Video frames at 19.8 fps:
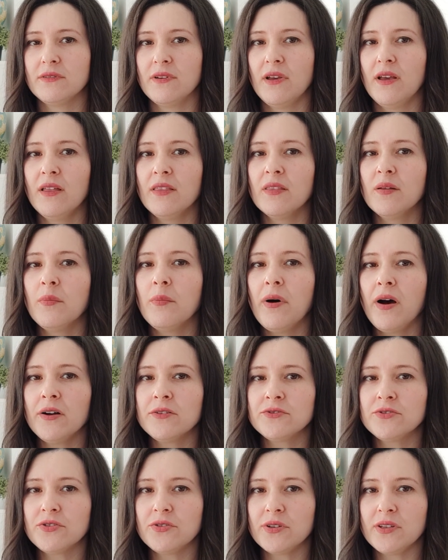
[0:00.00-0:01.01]
and the
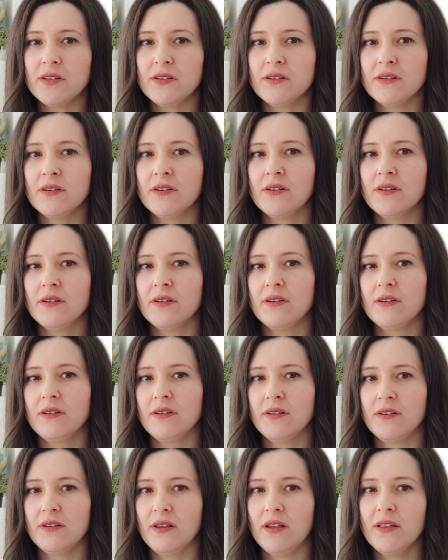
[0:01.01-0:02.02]
boundary
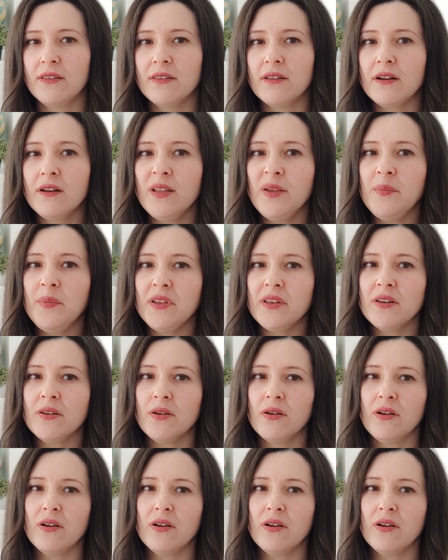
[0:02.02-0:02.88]
and the limit,